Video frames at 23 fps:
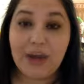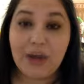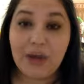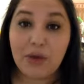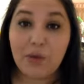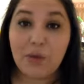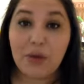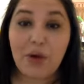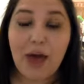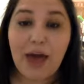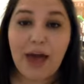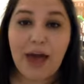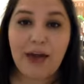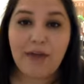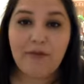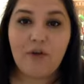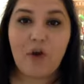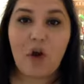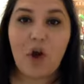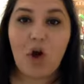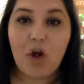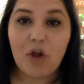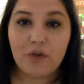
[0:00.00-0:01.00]
you'll
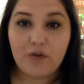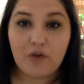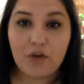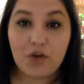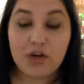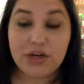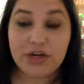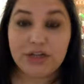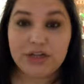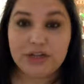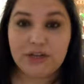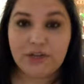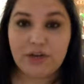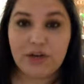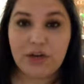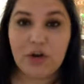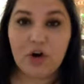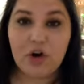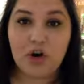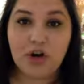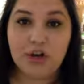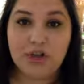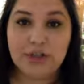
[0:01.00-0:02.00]
have all of your activity
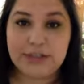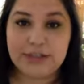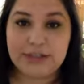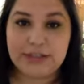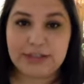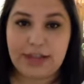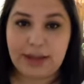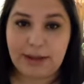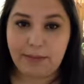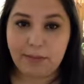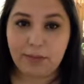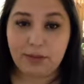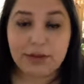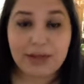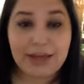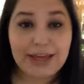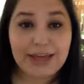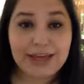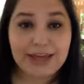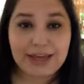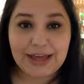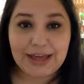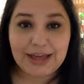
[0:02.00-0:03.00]
cards stapled
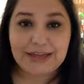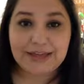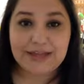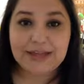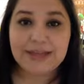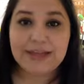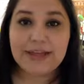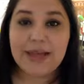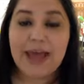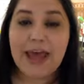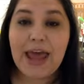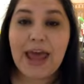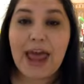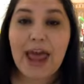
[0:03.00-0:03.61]
like this,